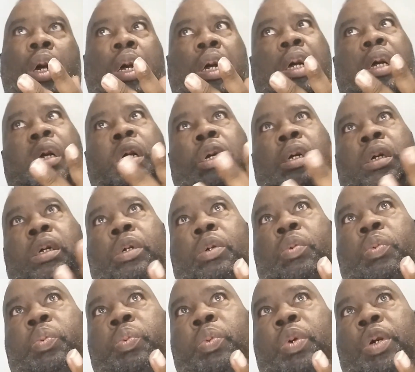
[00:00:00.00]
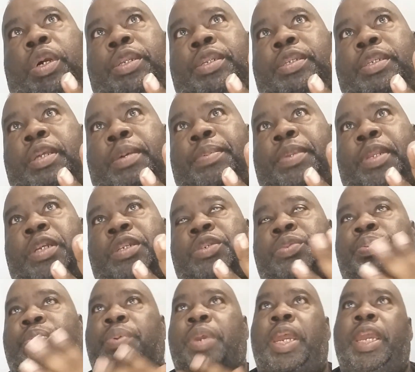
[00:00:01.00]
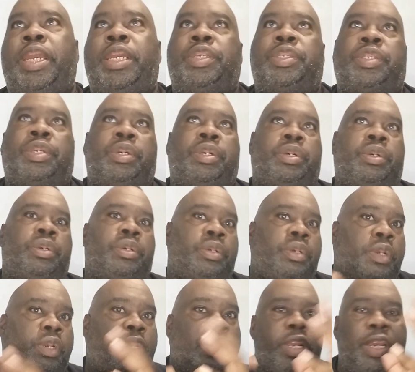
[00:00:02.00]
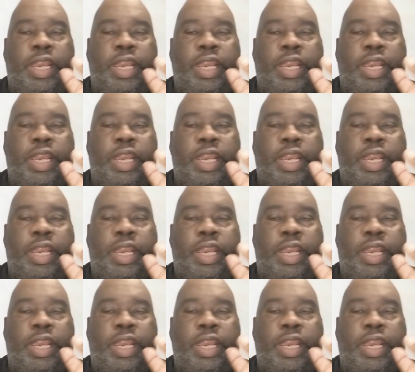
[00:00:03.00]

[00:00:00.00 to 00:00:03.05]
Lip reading: What double-edged razor?